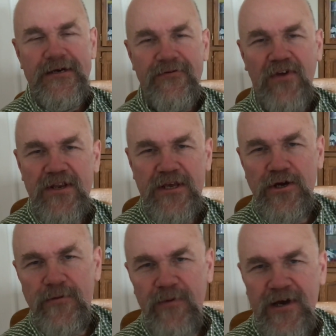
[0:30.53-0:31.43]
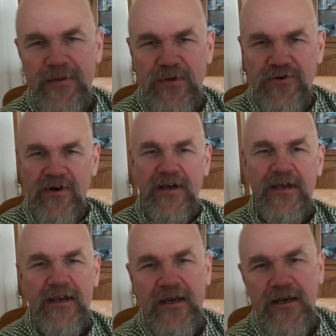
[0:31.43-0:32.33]
Got gear behind me
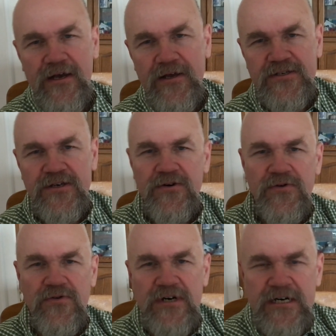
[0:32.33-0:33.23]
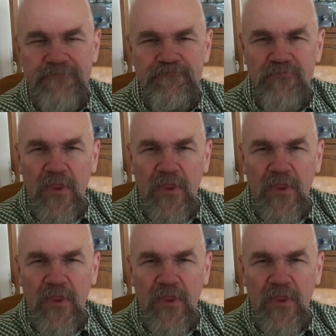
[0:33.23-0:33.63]
drying, so